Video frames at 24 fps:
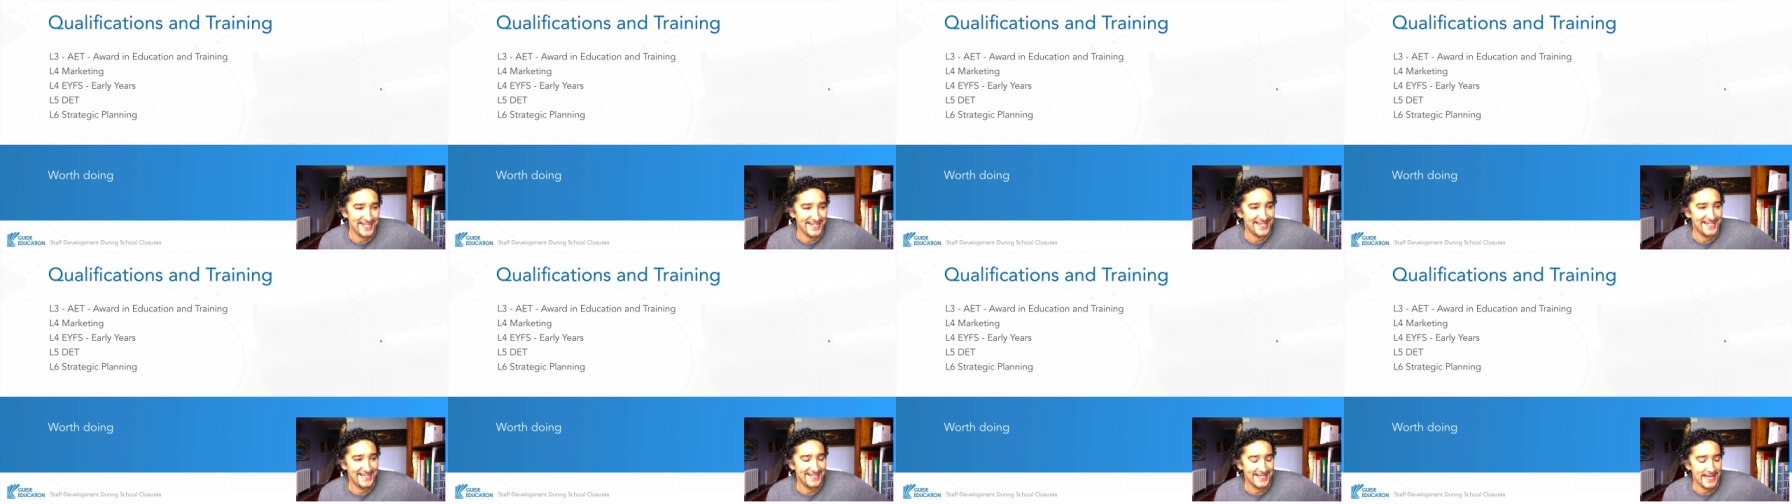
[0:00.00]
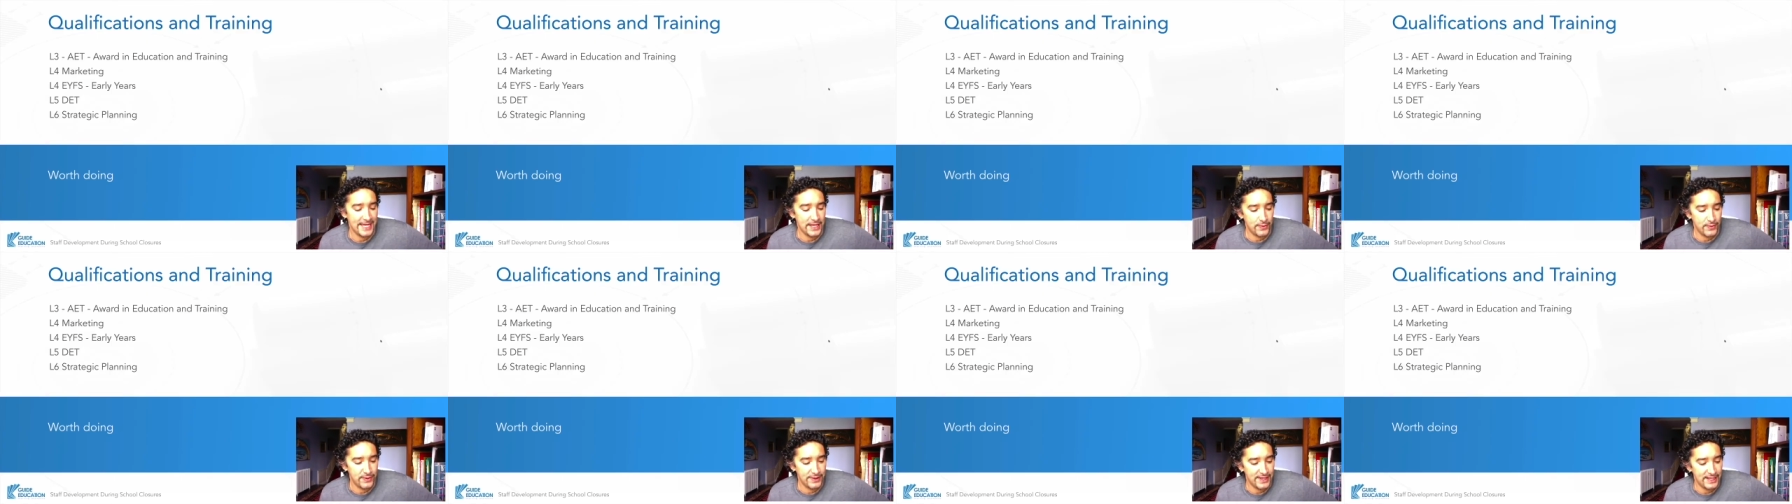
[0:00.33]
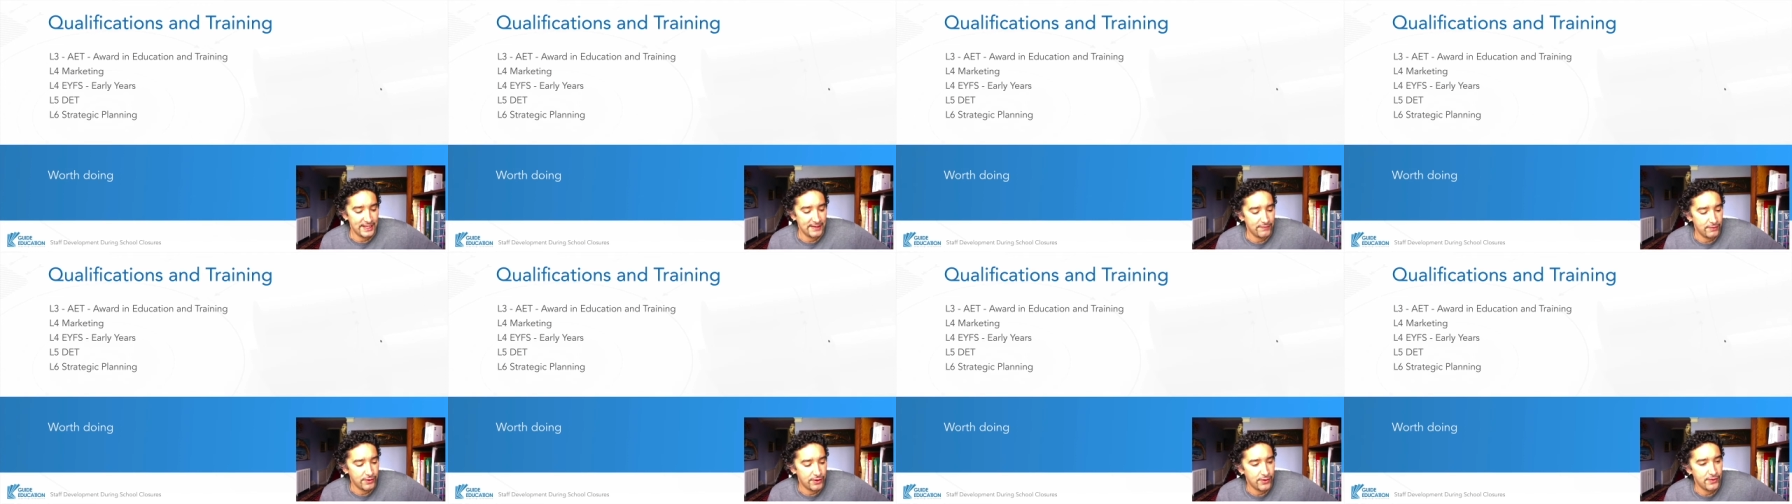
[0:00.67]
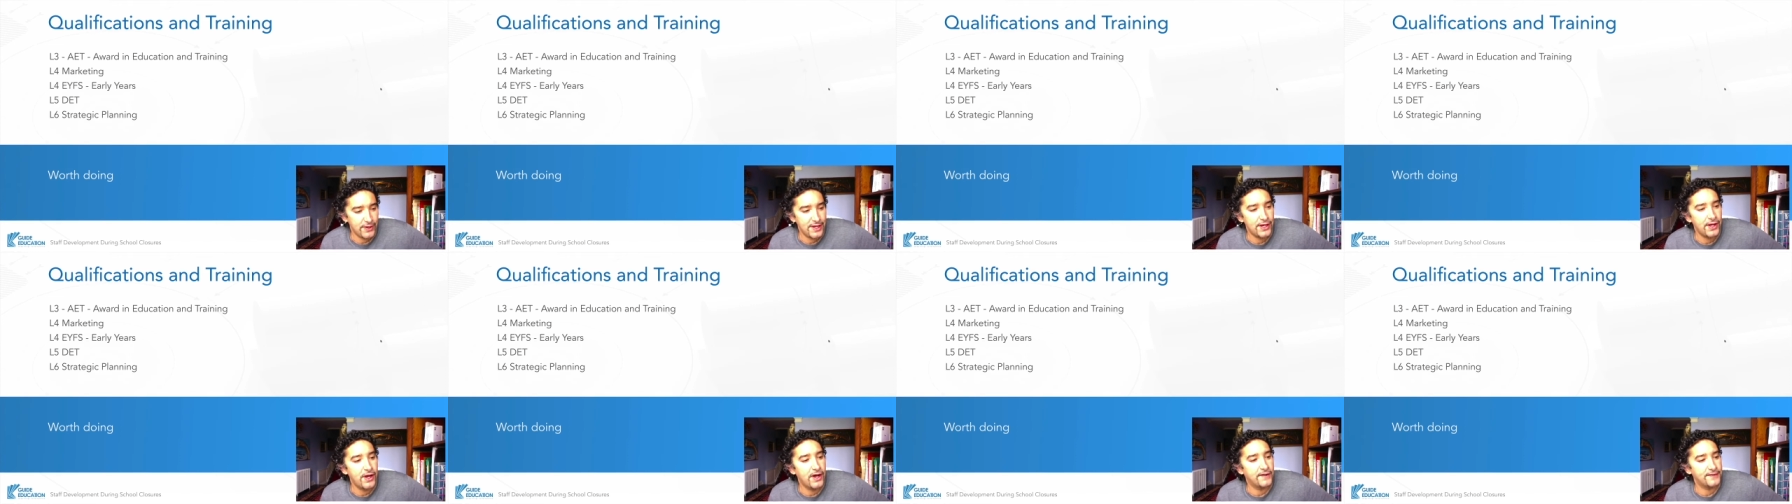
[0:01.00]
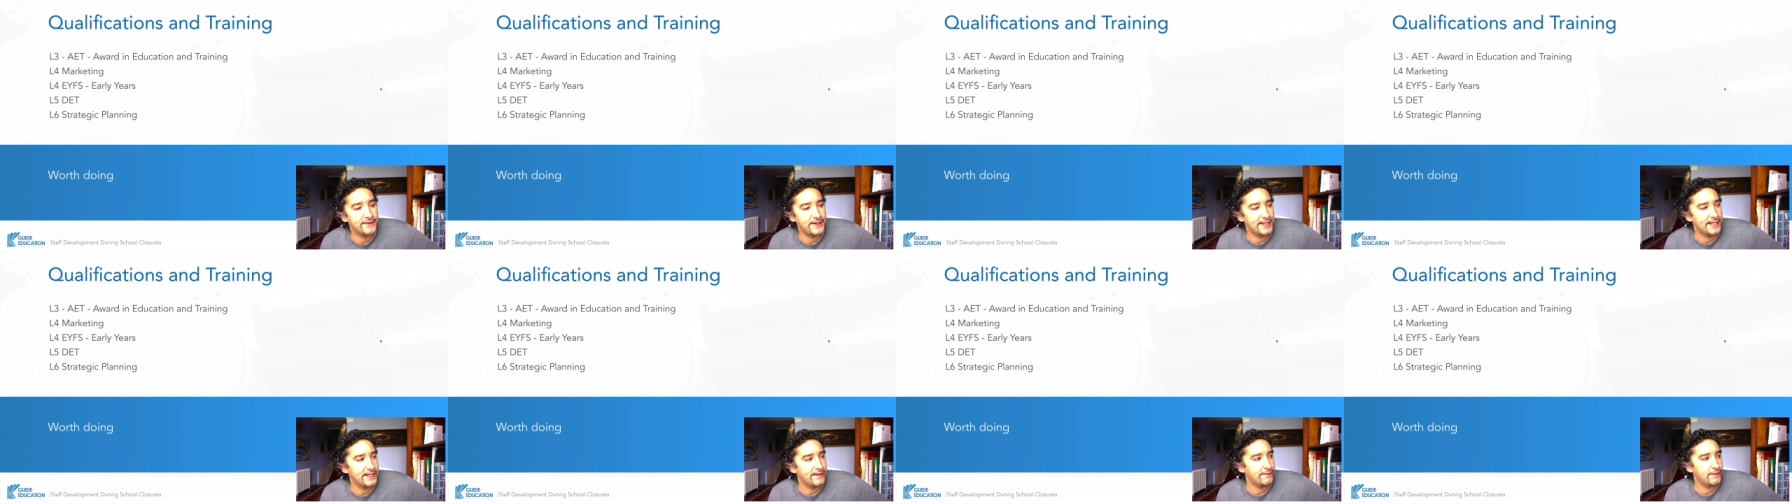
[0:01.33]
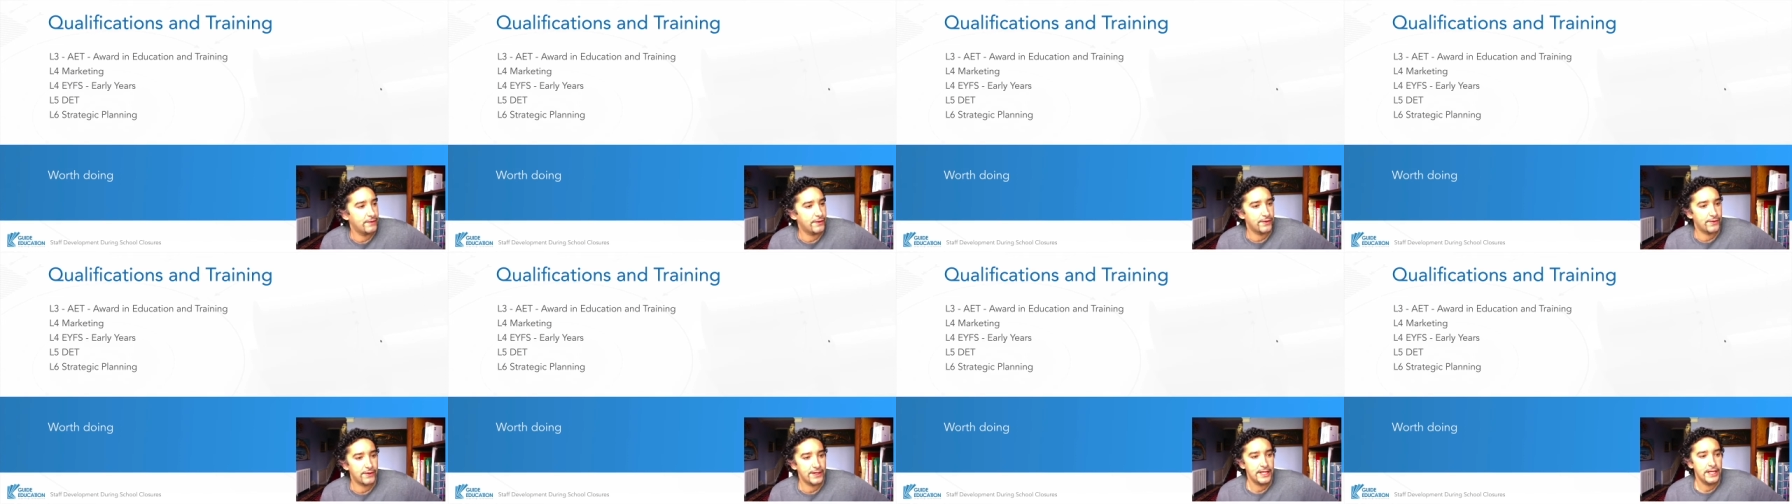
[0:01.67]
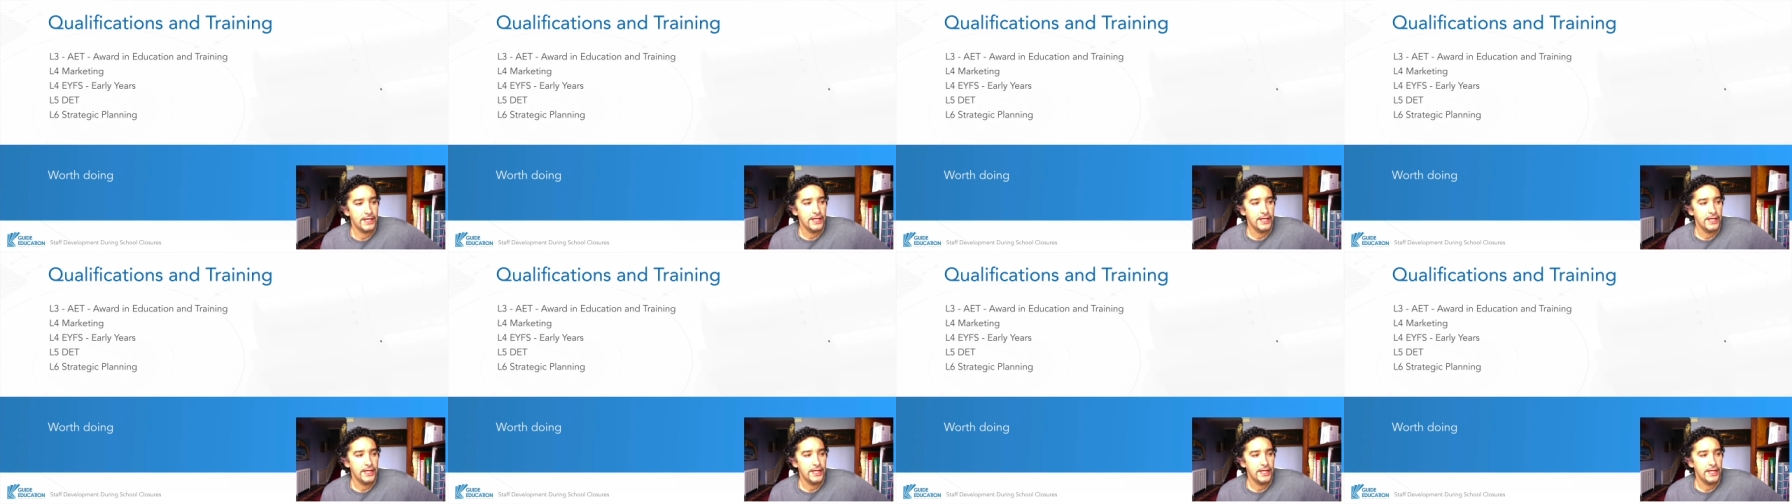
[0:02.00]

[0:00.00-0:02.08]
can take with the level 3 and after the level 3.